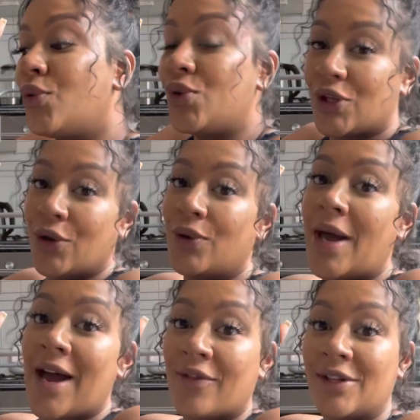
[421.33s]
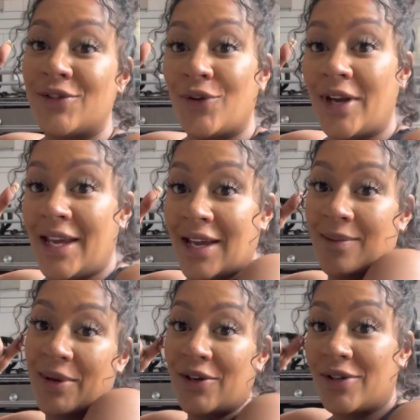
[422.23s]
Also, Aaron's not here
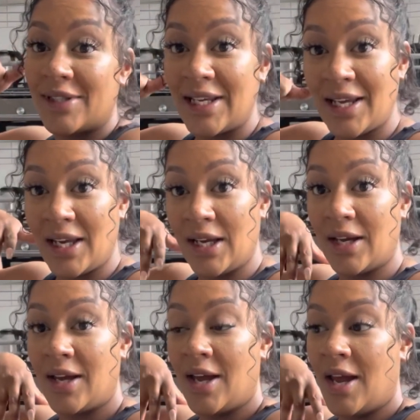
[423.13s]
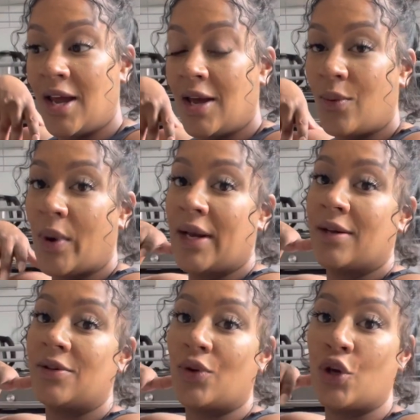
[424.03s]
because he went
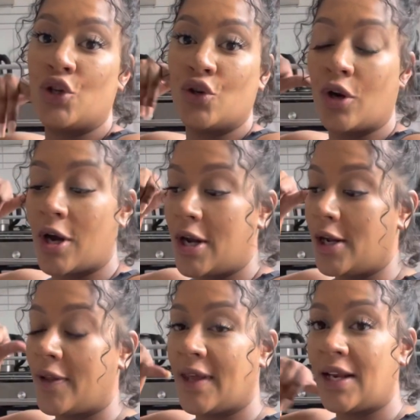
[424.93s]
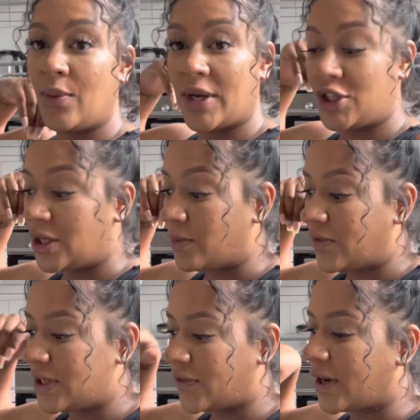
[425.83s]
on a jog earlier and then he went gym with
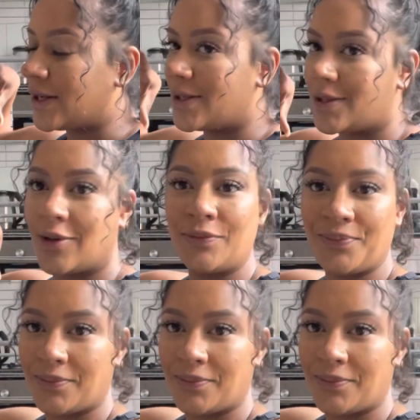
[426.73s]
his friends. So